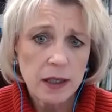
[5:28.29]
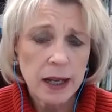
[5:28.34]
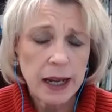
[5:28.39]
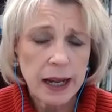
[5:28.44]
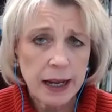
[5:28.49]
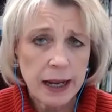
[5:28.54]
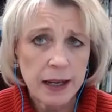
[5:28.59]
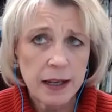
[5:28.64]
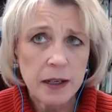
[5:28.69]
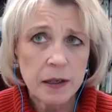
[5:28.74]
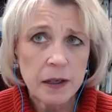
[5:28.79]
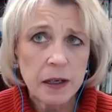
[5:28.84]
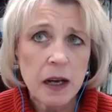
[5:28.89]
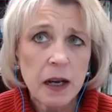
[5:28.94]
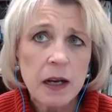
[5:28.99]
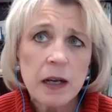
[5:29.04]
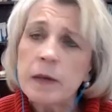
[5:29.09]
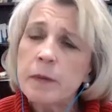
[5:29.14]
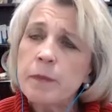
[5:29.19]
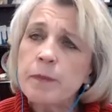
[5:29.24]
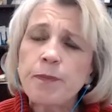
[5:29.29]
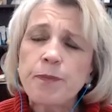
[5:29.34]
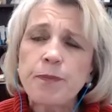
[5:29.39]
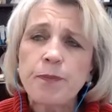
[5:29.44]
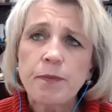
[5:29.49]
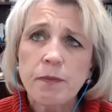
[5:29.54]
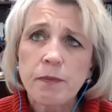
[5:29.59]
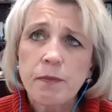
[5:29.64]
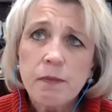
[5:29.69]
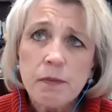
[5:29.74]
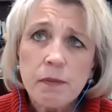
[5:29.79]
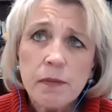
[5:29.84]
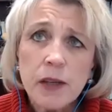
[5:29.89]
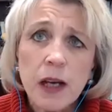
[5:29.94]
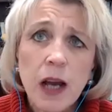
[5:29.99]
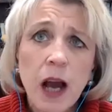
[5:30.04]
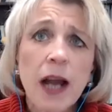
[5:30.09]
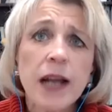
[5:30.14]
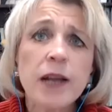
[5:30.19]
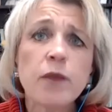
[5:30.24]
And
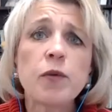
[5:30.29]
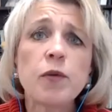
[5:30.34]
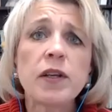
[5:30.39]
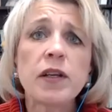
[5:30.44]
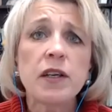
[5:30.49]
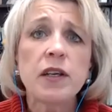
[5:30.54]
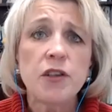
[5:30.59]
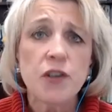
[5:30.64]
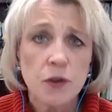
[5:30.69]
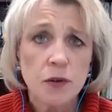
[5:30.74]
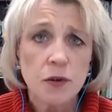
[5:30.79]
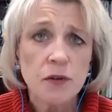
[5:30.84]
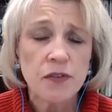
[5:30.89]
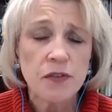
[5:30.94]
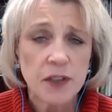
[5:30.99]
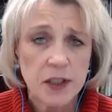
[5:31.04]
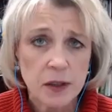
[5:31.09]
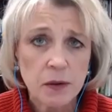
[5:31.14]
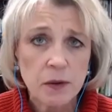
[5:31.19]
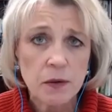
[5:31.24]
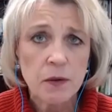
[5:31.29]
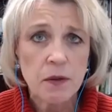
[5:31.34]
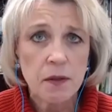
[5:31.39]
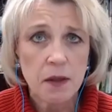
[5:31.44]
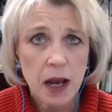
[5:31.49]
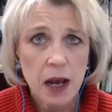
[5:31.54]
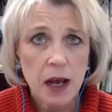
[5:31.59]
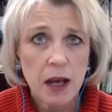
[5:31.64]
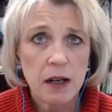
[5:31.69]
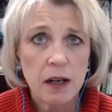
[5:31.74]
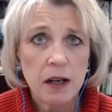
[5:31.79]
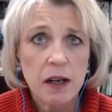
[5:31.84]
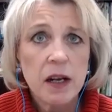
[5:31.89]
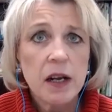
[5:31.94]
I really do feel that